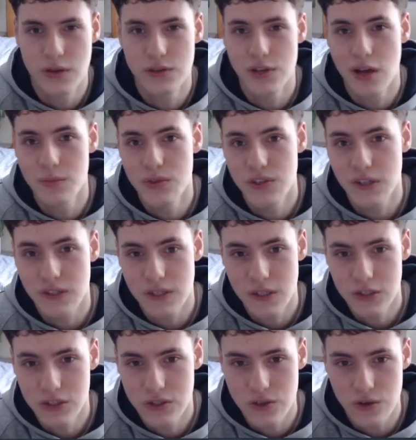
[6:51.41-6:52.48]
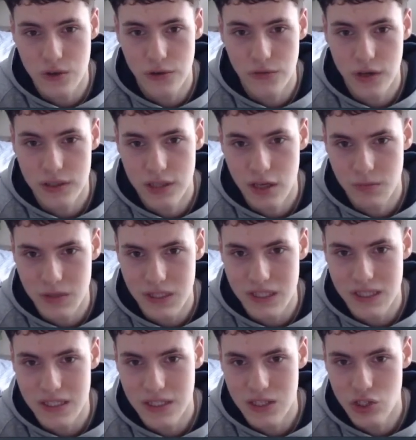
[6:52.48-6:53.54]
So I'm using Zsh, so if I type in
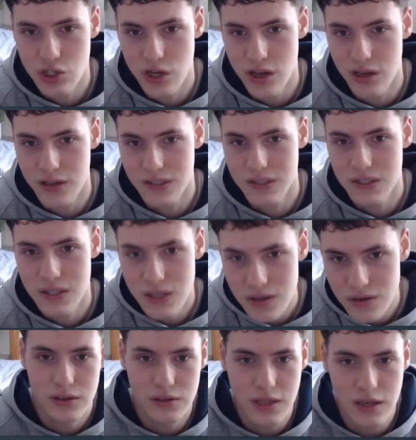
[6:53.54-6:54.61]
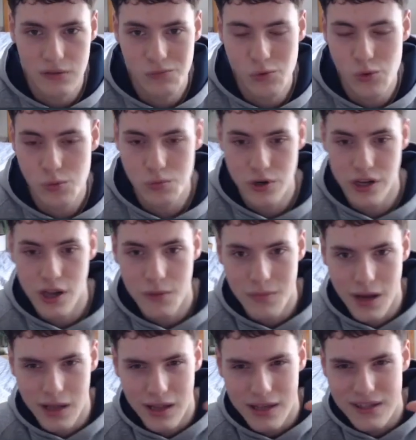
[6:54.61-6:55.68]
Zsh RC, then we'll bring up
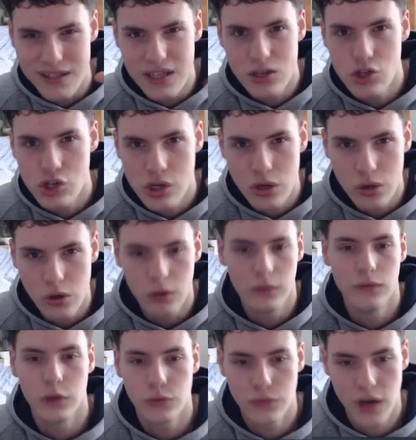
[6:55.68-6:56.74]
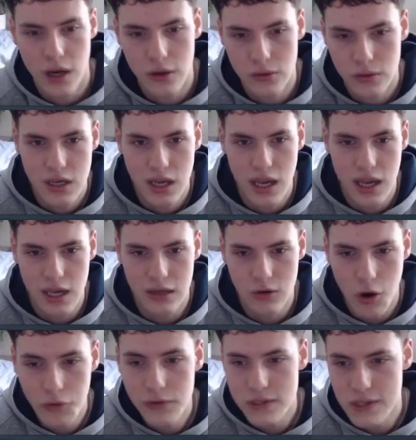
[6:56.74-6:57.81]
my like Zsh config file. And
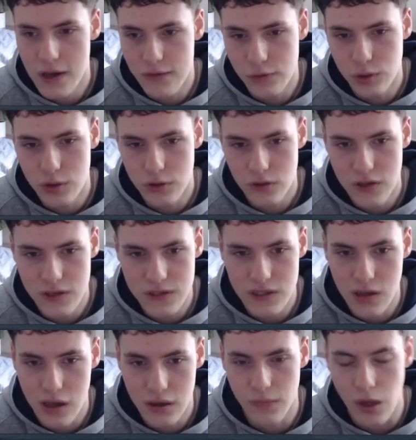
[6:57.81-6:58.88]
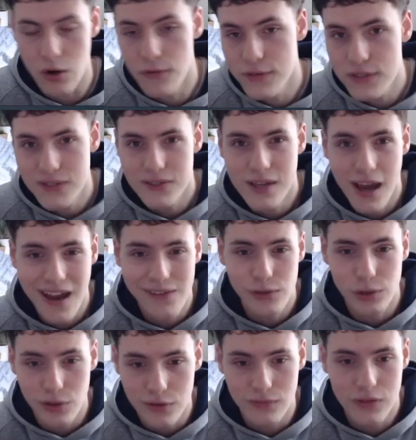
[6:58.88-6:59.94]
obviously I have a lot of things like, and obviously I have a
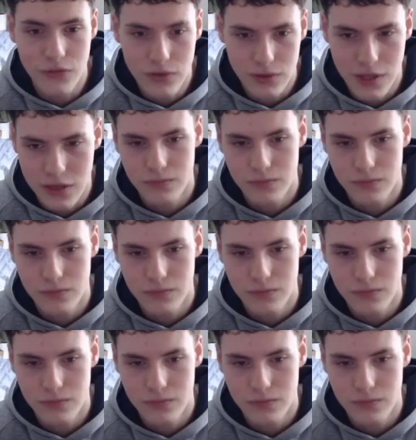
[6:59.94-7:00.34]
lot of different like